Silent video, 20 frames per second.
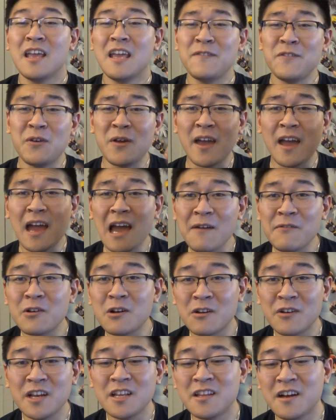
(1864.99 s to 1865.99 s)
If you haven't
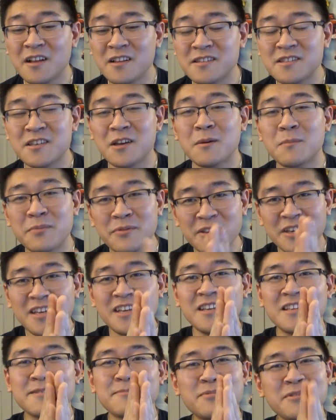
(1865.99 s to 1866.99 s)
already done so,
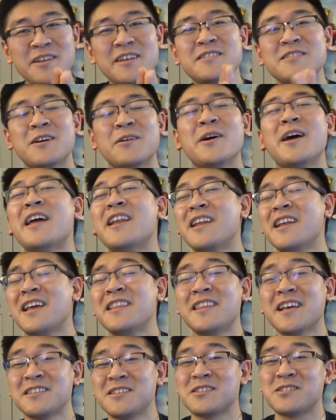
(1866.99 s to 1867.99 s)
please go ahead and
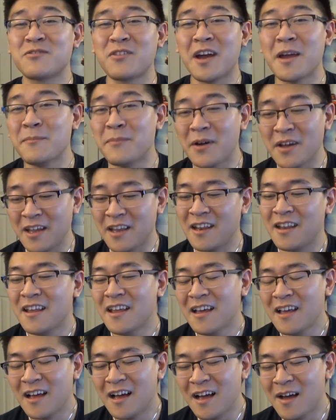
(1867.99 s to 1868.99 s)
hit that subscribe button
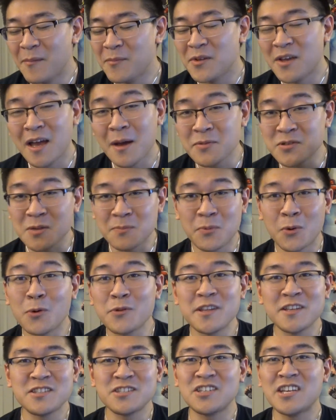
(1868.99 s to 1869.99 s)
to help
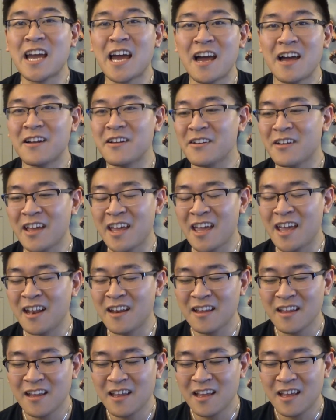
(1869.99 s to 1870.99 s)
support this channel
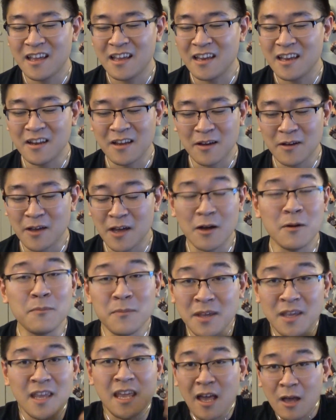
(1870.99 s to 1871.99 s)
and, you know, help
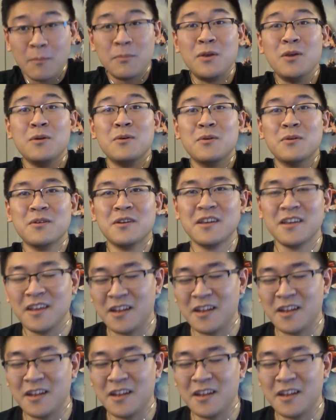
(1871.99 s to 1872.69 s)
me help you.